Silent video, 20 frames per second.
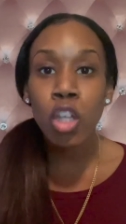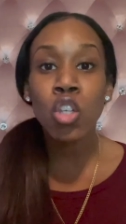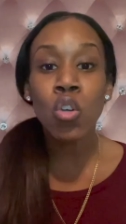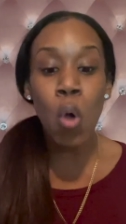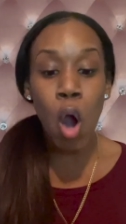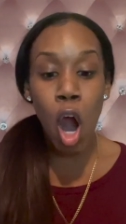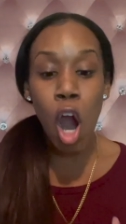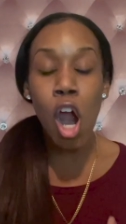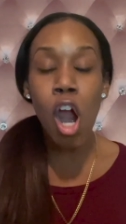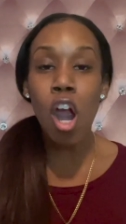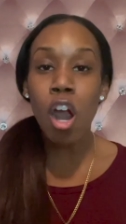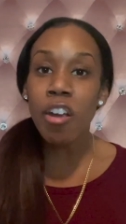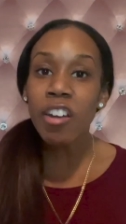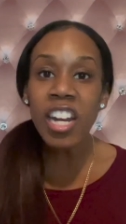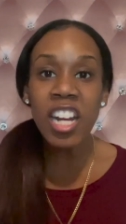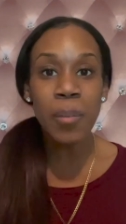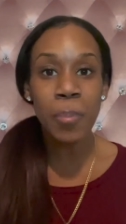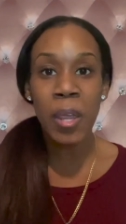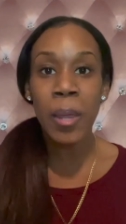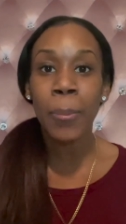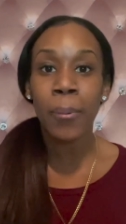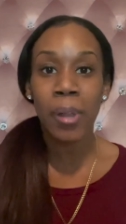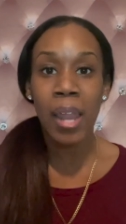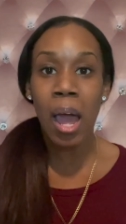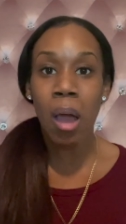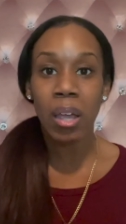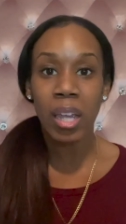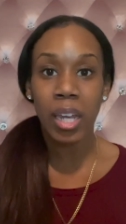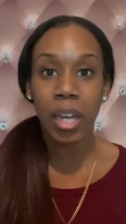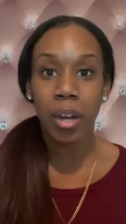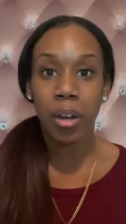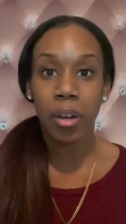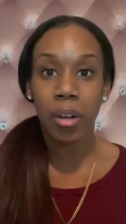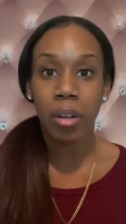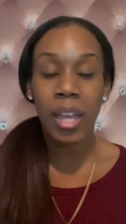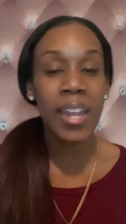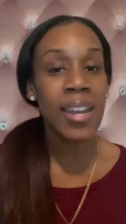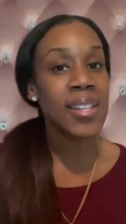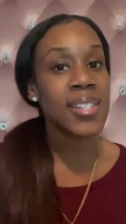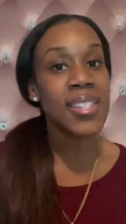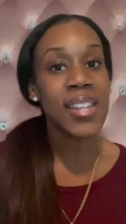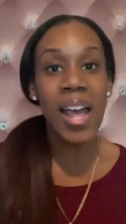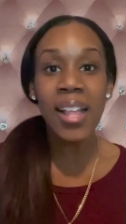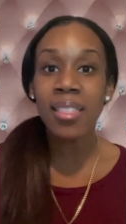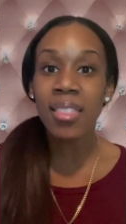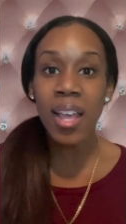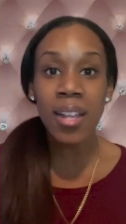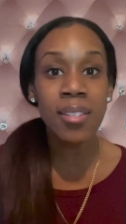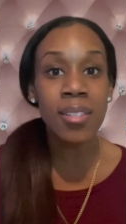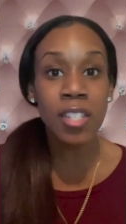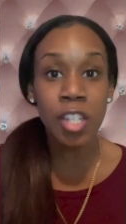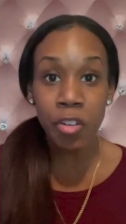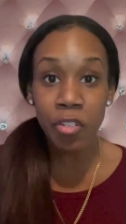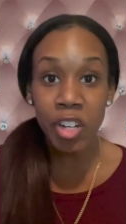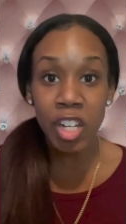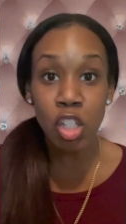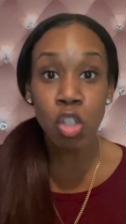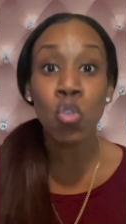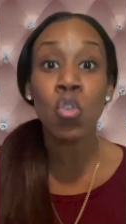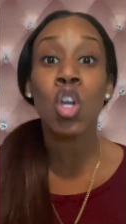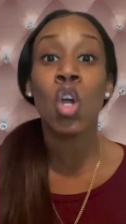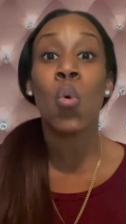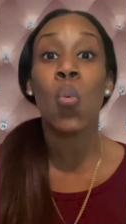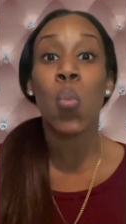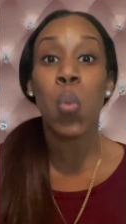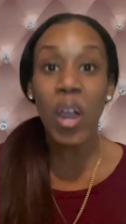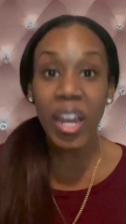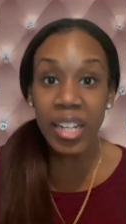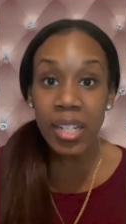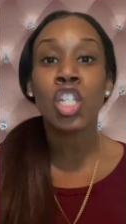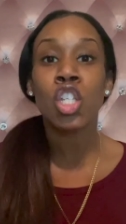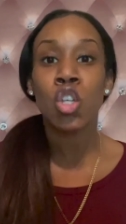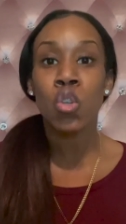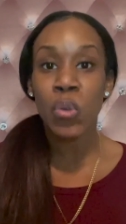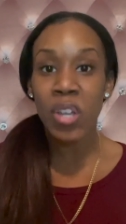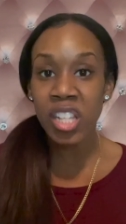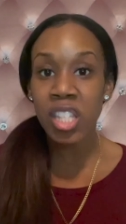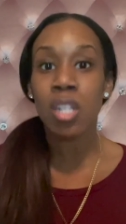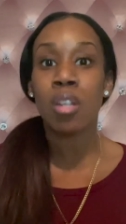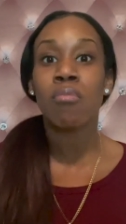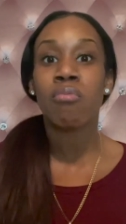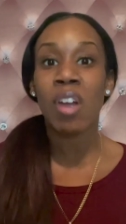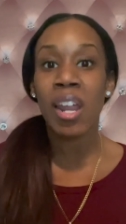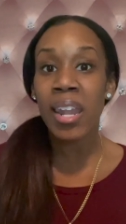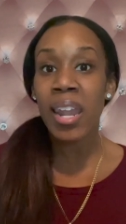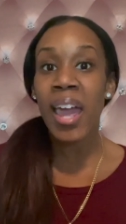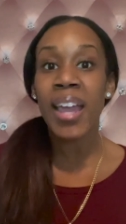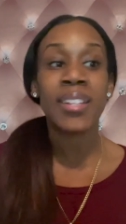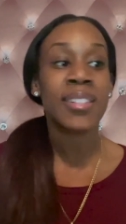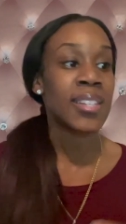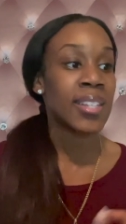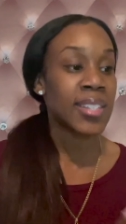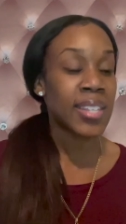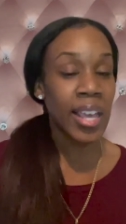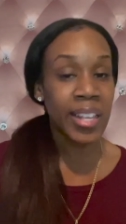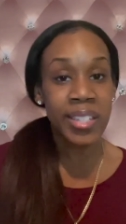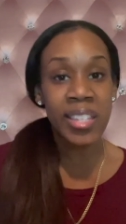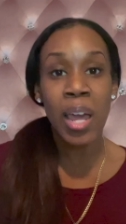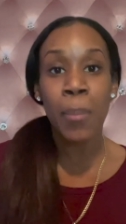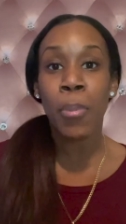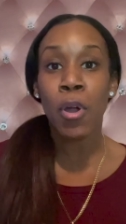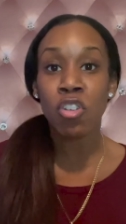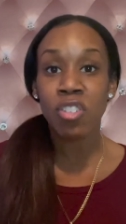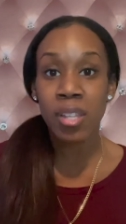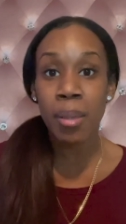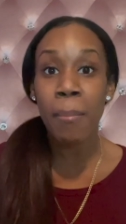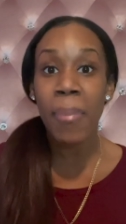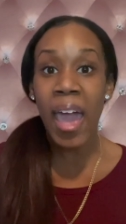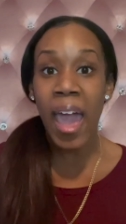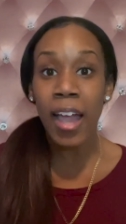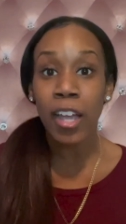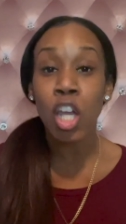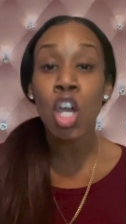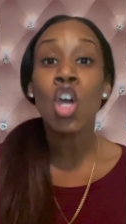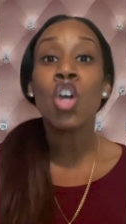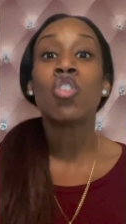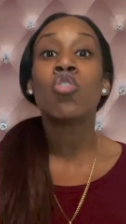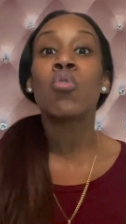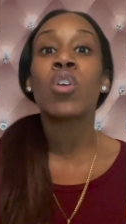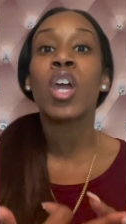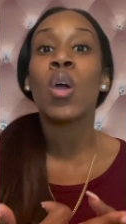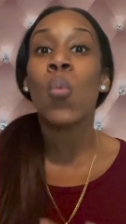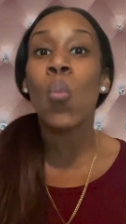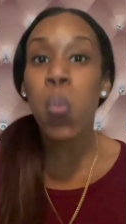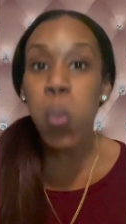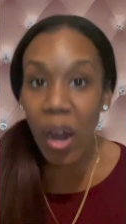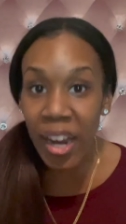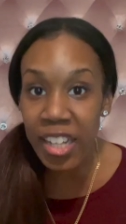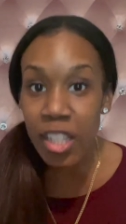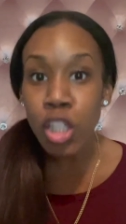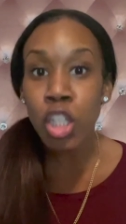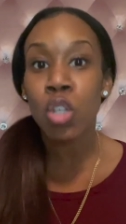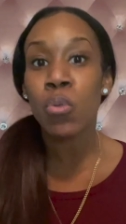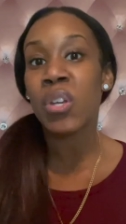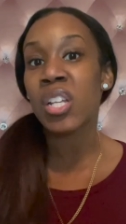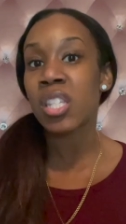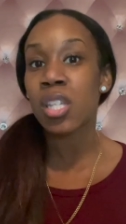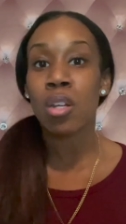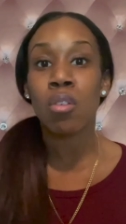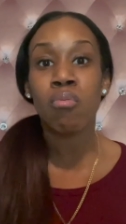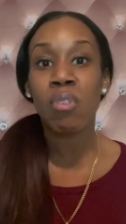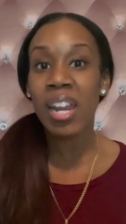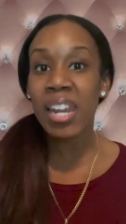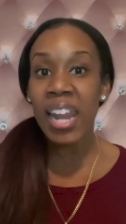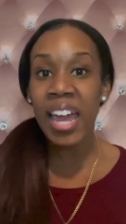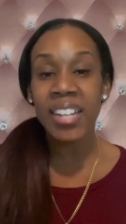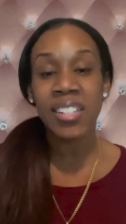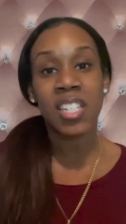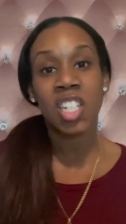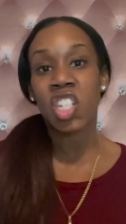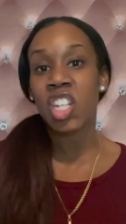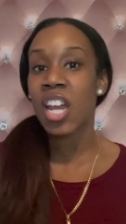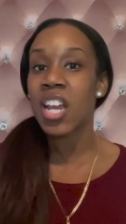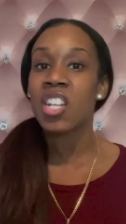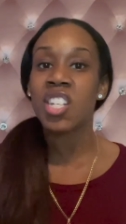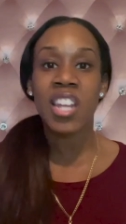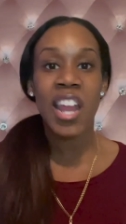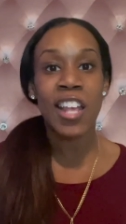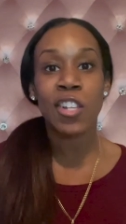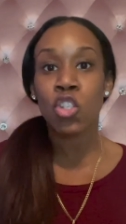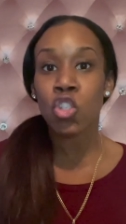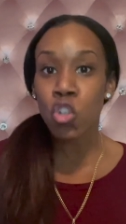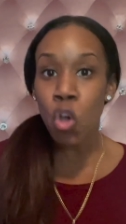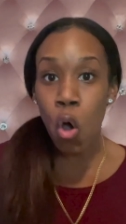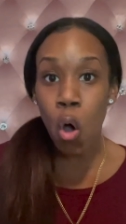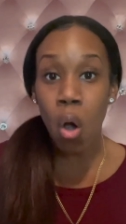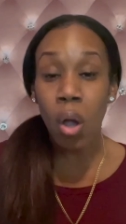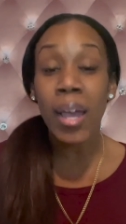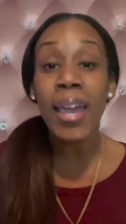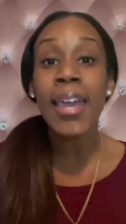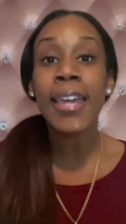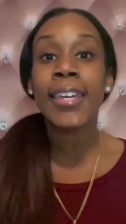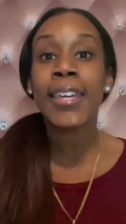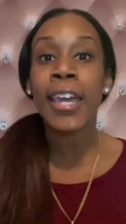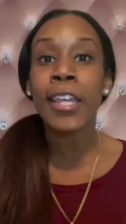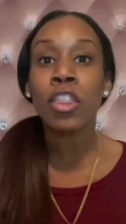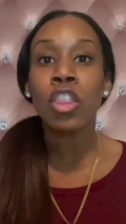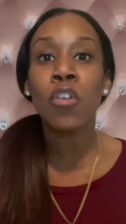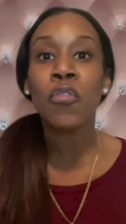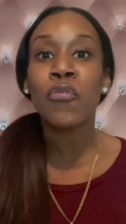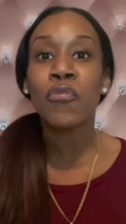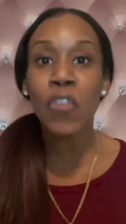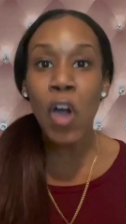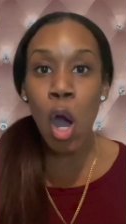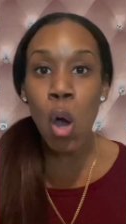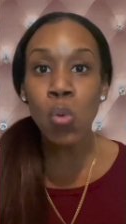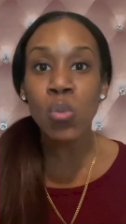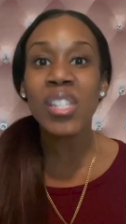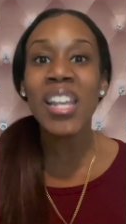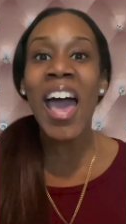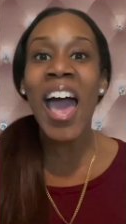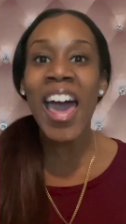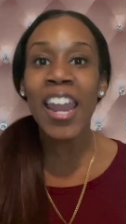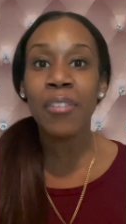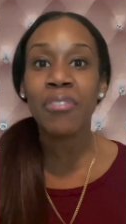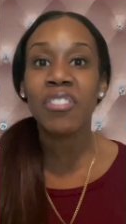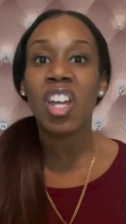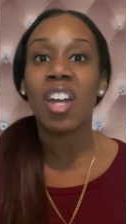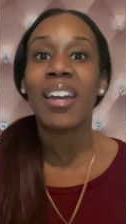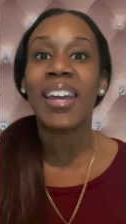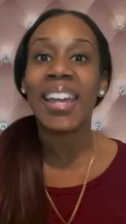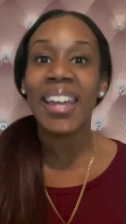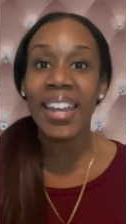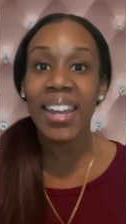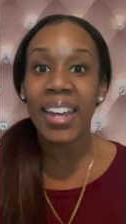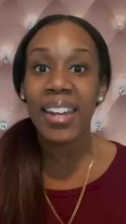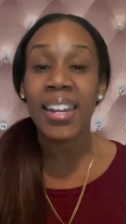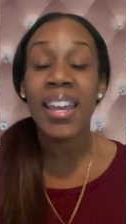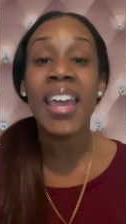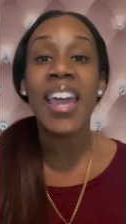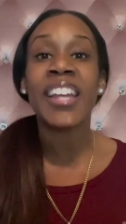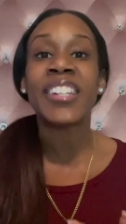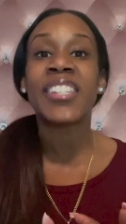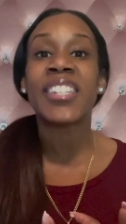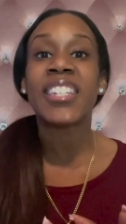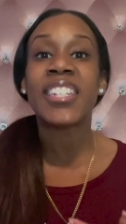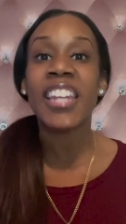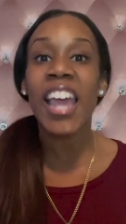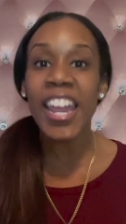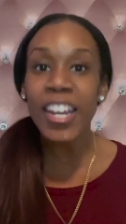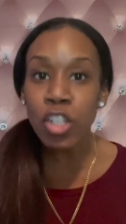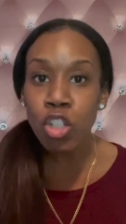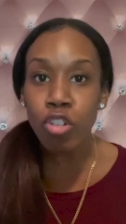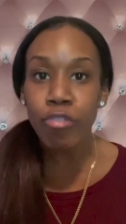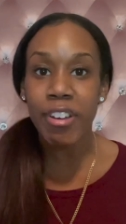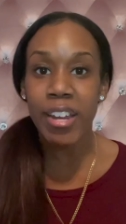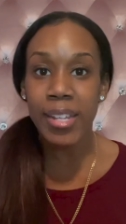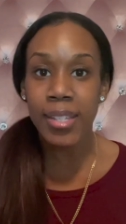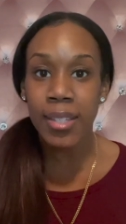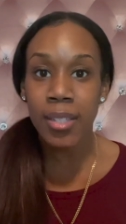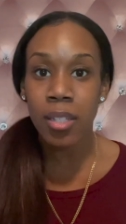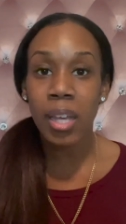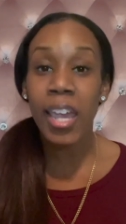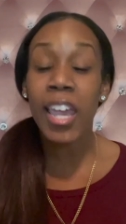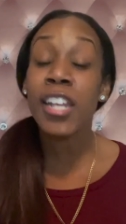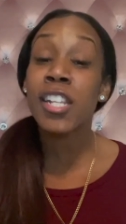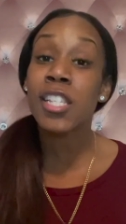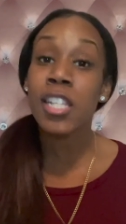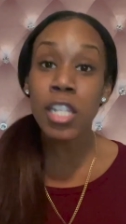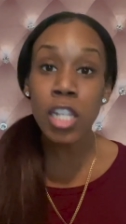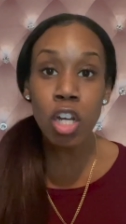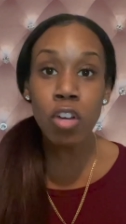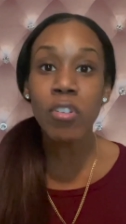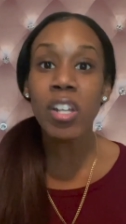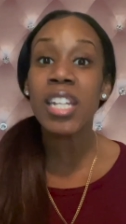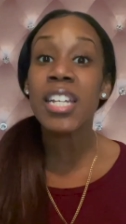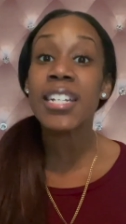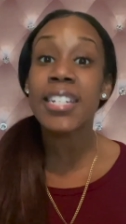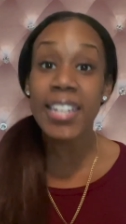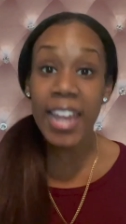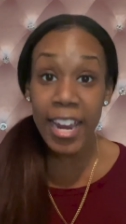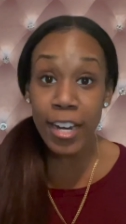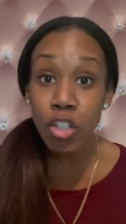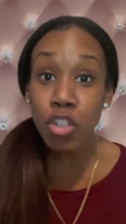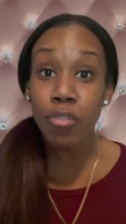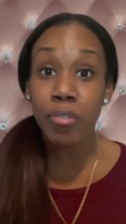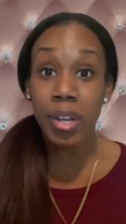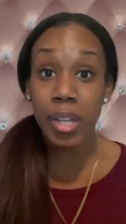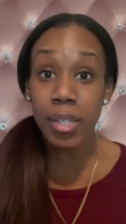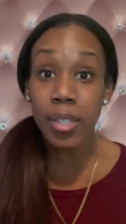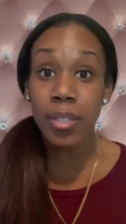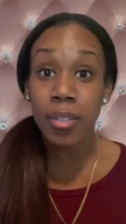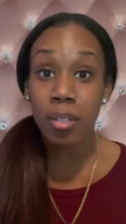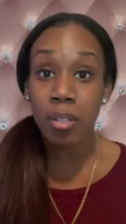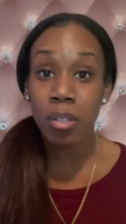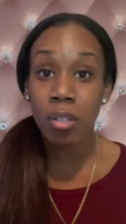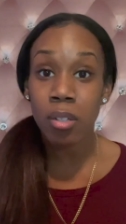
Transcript: You are hurting people out here. It is not that serious. You can wait till you get to the red light to text that person back. You can wait till you get to the red light to change that song. Get the phones out of your hand. It's dangerous. It's literally dangerous.